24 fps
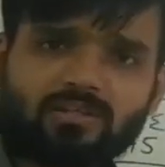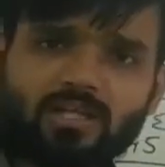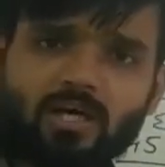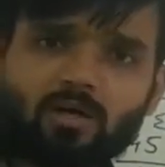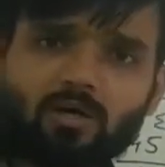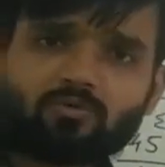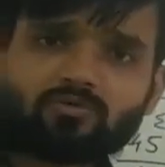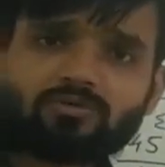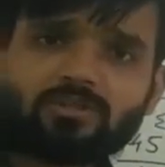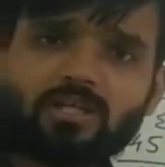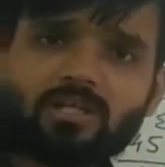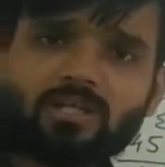
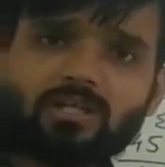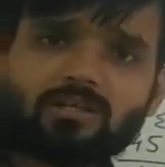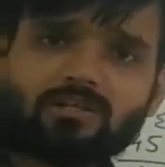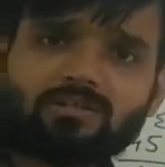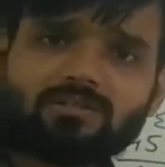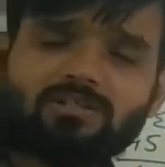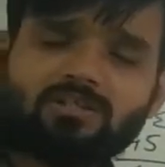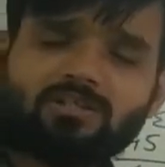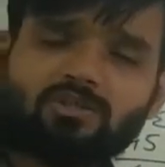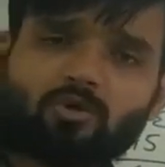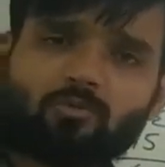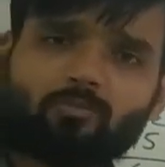Now, sir,
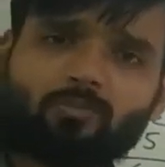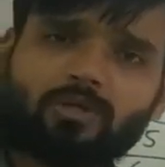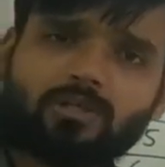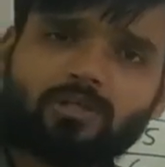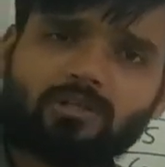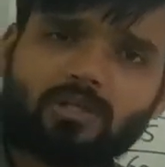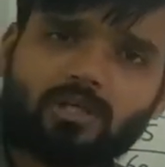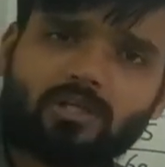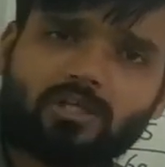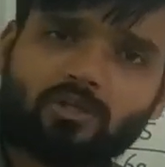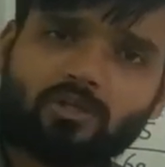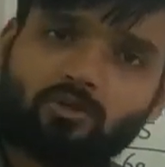
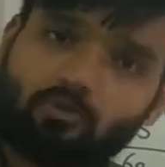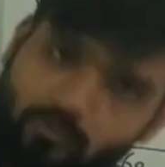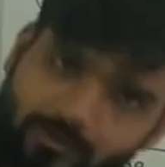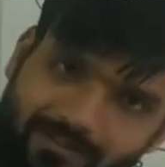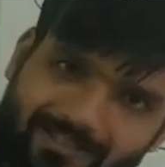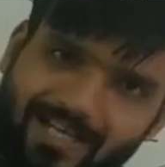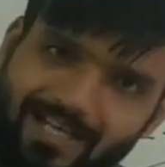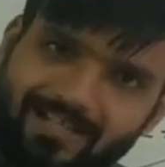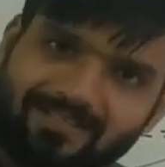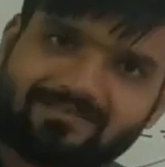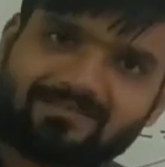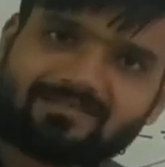0.32.
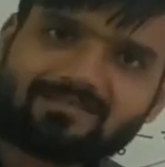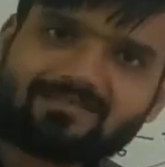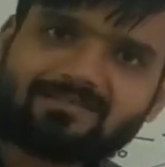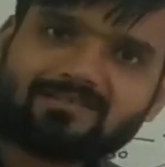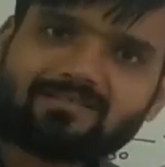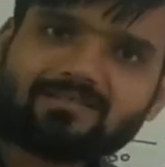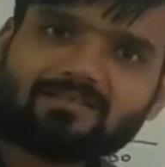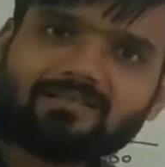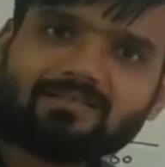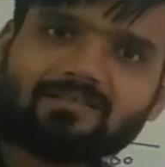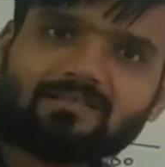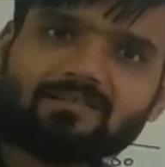
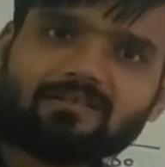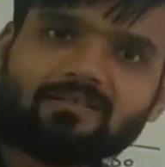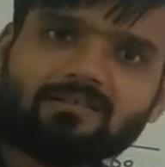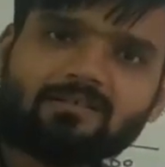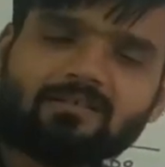Yes.